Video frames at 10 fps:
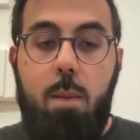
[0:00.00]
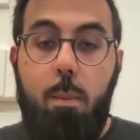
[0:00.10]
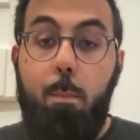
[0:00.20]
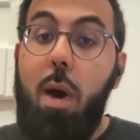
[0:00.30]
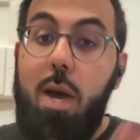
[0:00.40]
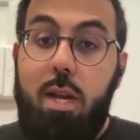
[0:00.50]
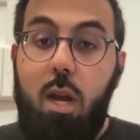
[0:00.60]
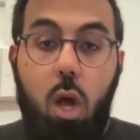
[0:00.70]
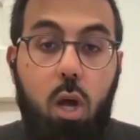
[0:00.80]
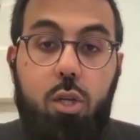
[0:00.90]
But by and
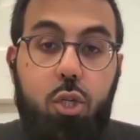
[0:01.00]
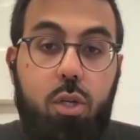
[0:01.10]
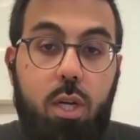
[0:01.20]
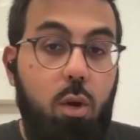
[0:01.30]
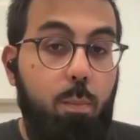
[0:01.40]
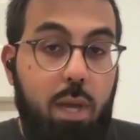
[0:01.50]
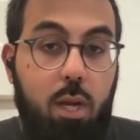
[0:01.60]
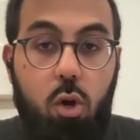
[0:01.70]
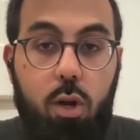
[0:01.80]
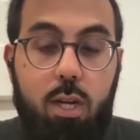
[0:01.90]
large, you know,
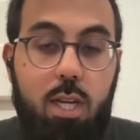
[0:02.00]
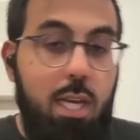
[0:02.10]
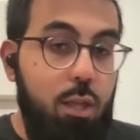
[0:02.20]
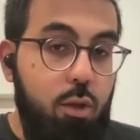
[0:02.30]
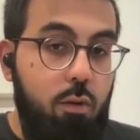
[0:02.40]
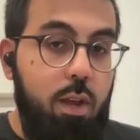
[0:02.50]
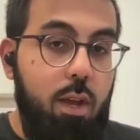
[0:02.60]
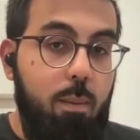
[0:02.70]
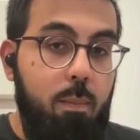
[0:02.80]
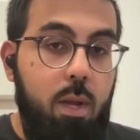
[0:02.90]
Bitcoin,
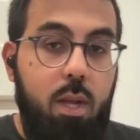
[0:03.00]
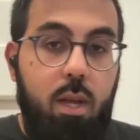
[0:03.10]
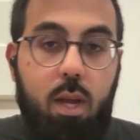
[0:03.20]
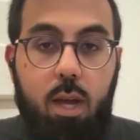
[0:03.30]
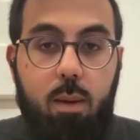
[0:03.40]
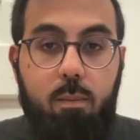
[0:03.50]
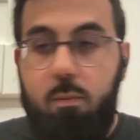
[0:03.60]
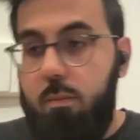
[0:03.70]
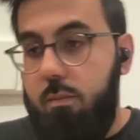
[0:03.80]
Ethereum, um,